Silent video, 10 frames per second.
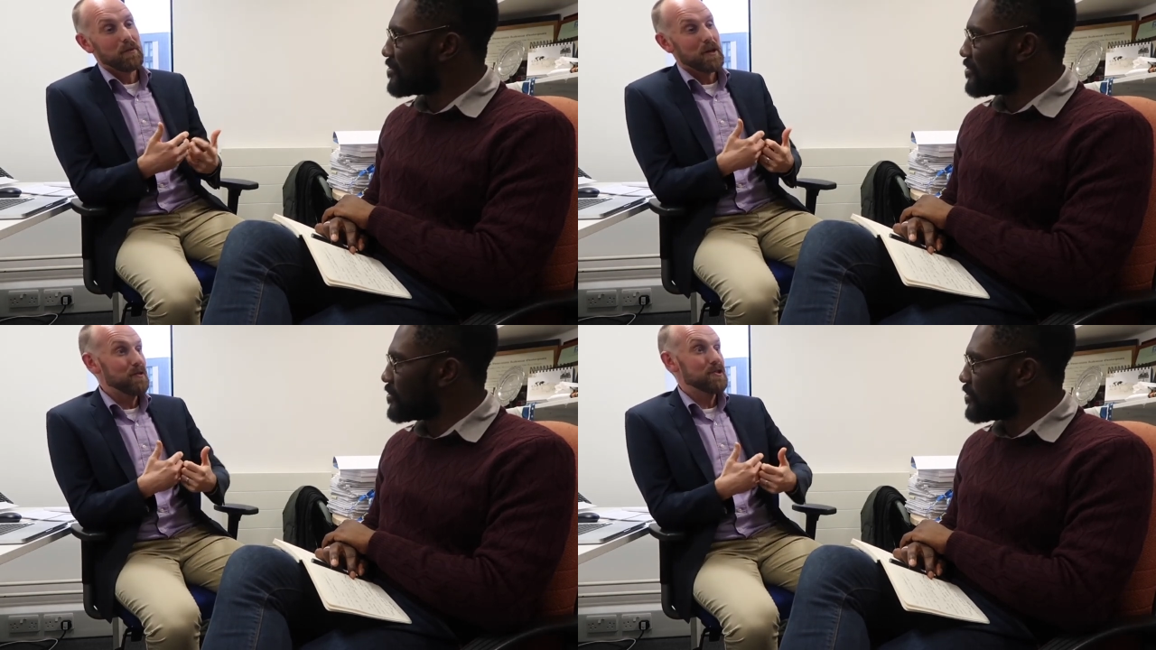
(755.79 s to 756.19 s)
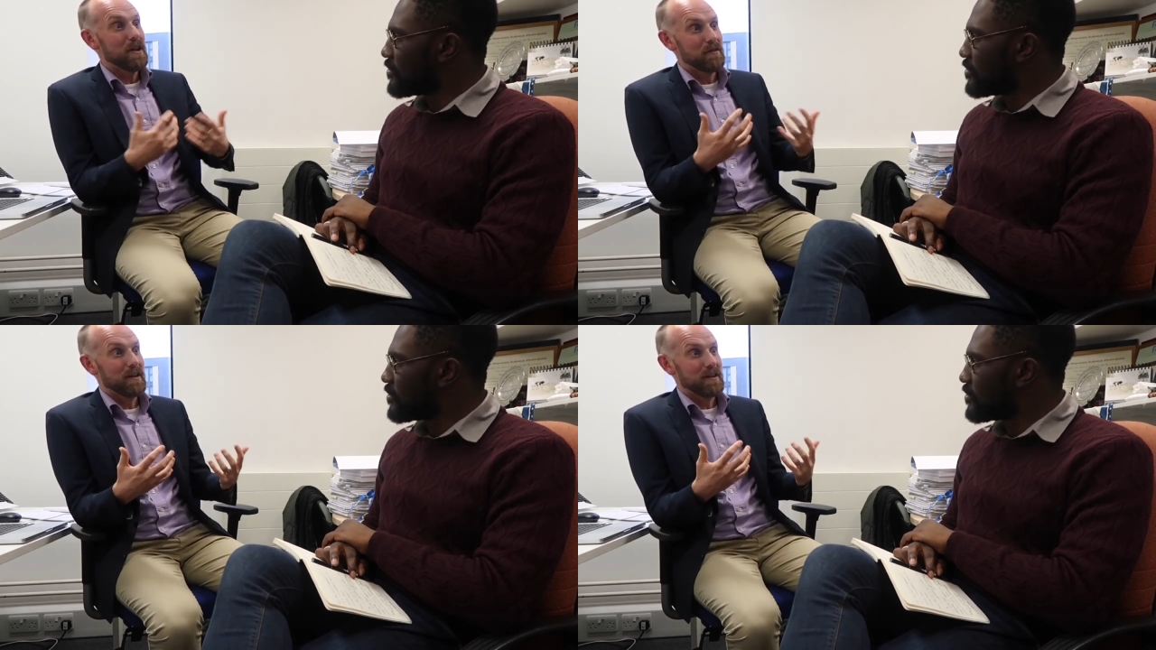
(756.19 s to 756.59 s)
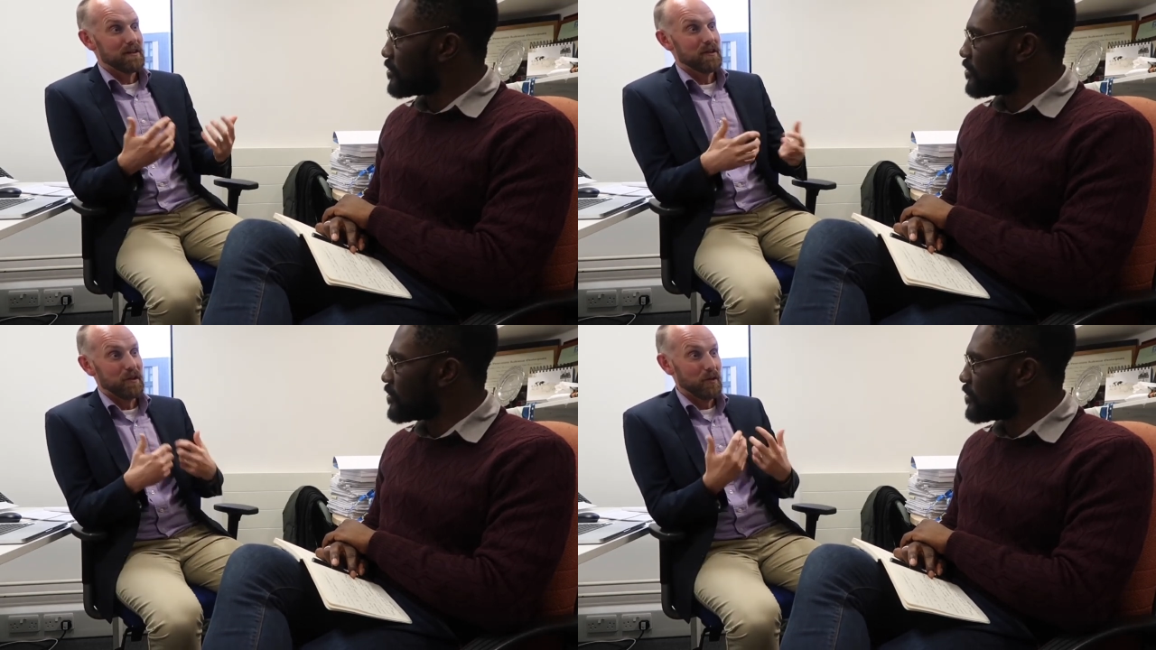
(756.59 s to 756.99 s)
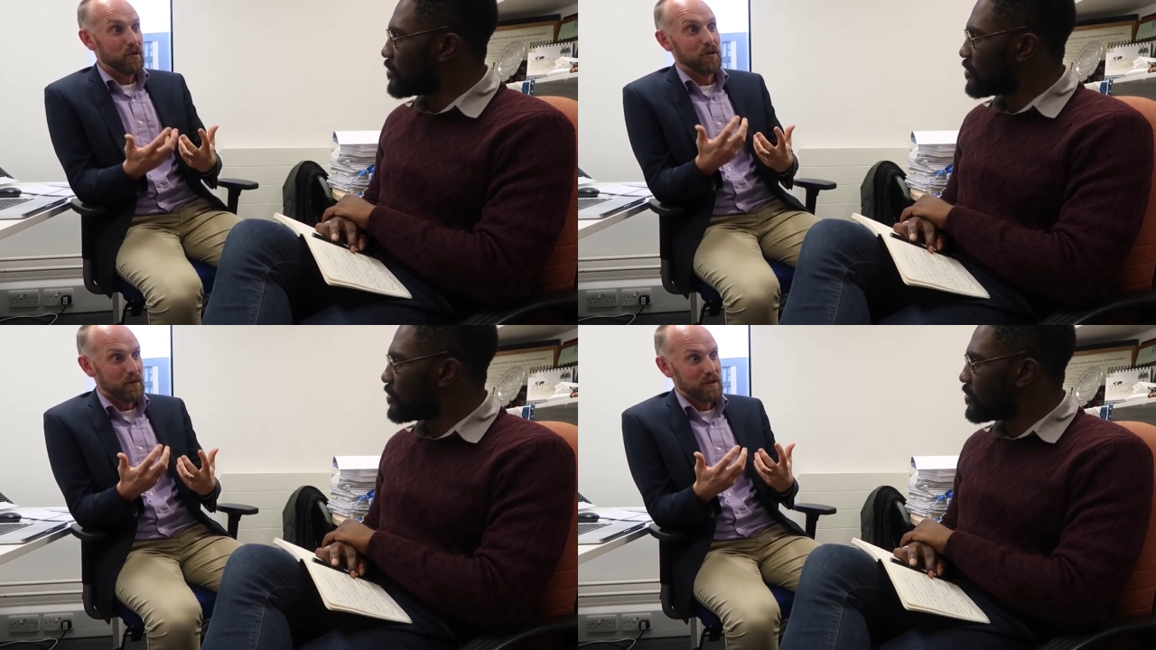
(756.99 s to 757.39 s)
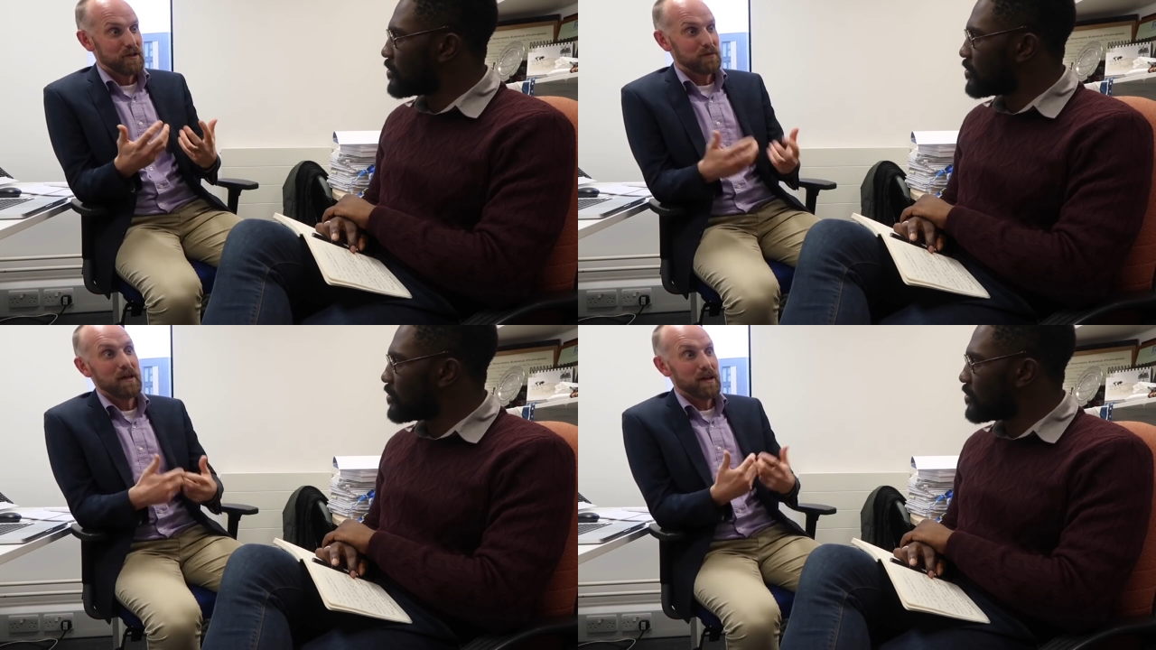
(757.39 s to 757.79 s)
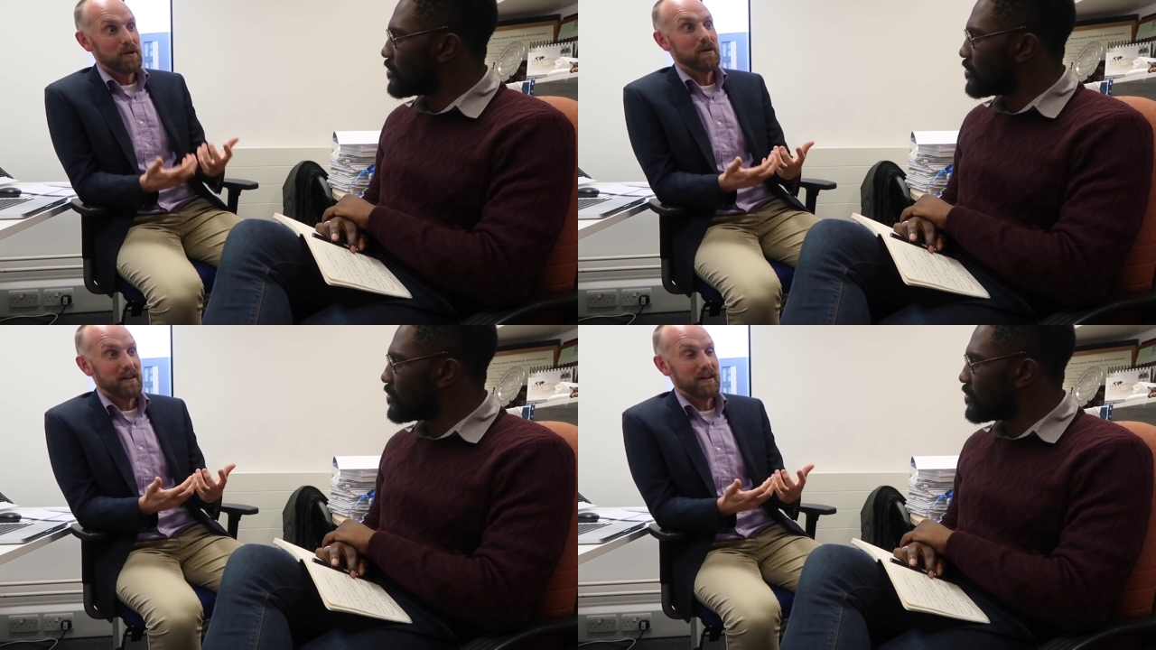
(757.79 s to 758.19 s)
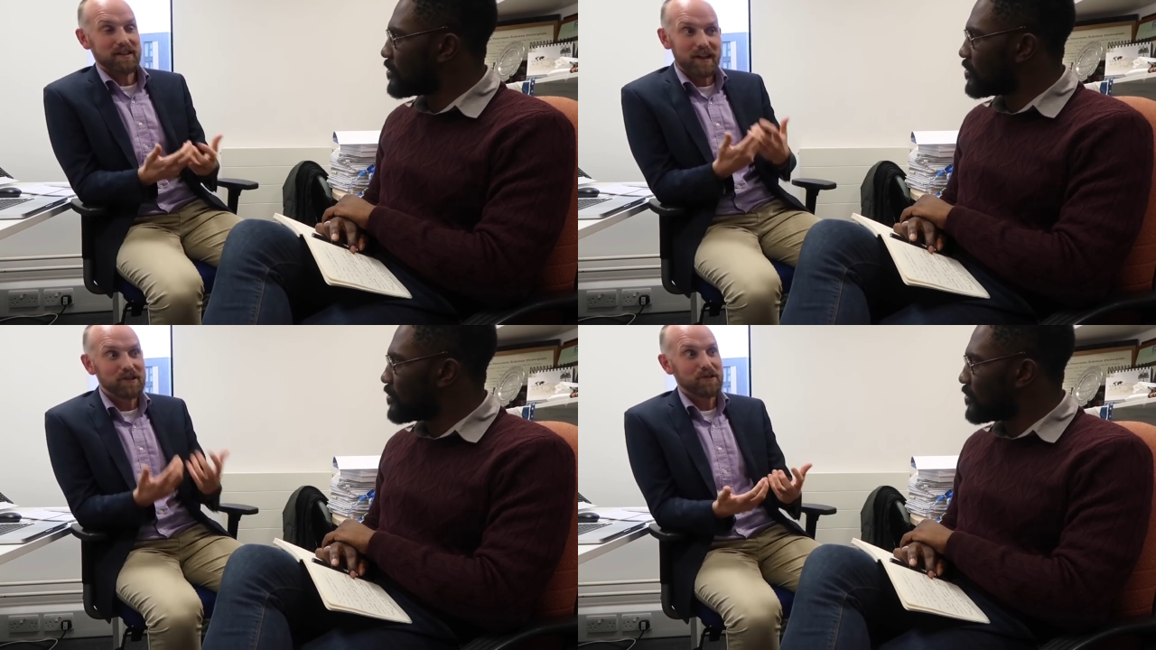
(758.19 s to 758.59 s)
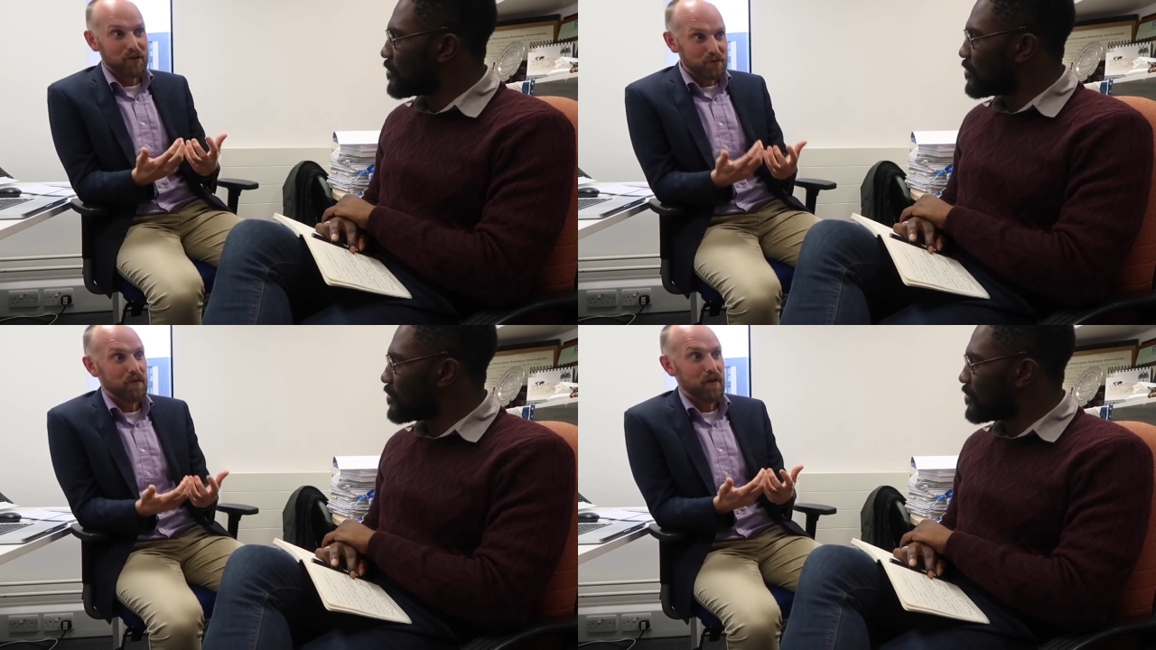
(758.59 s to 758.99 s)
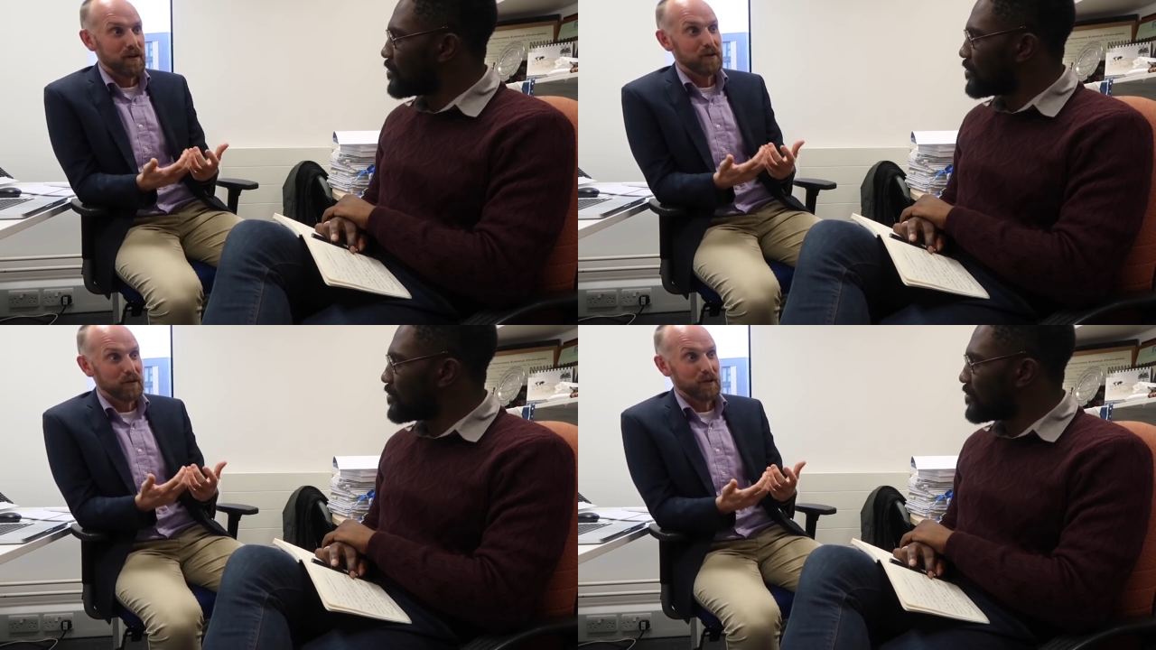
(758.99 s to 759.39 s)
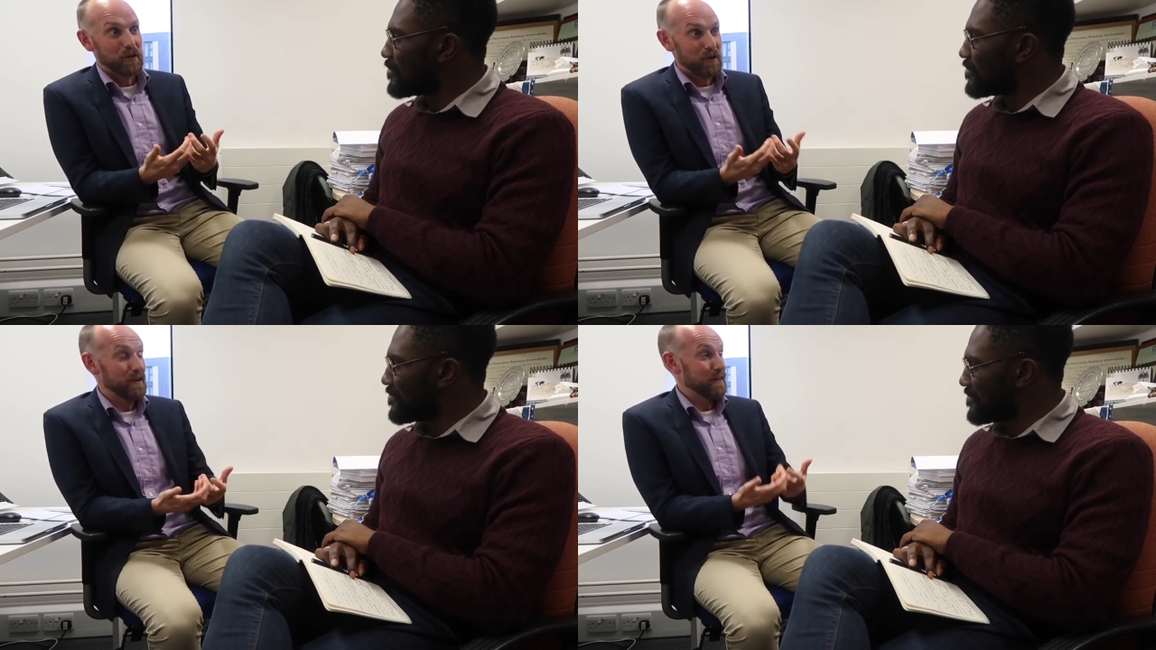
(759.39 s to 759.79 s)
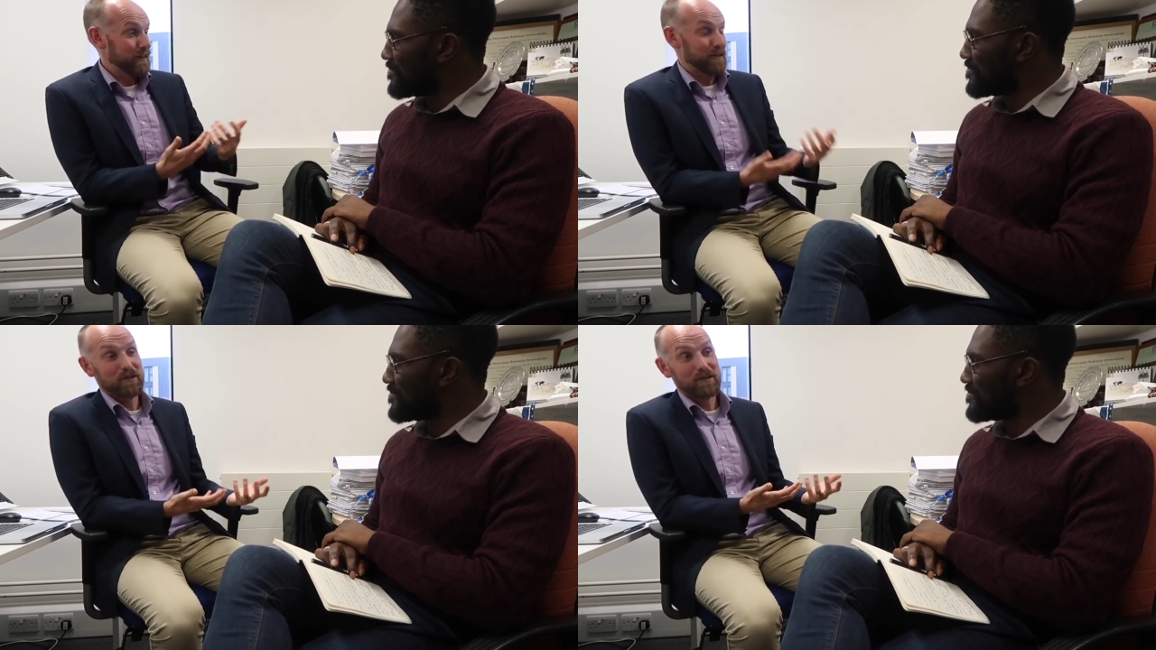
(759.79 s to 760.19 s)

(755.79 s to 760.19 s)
Speaker 1: We know generally that law which is made quickly tends not to be very good law, and I think mm.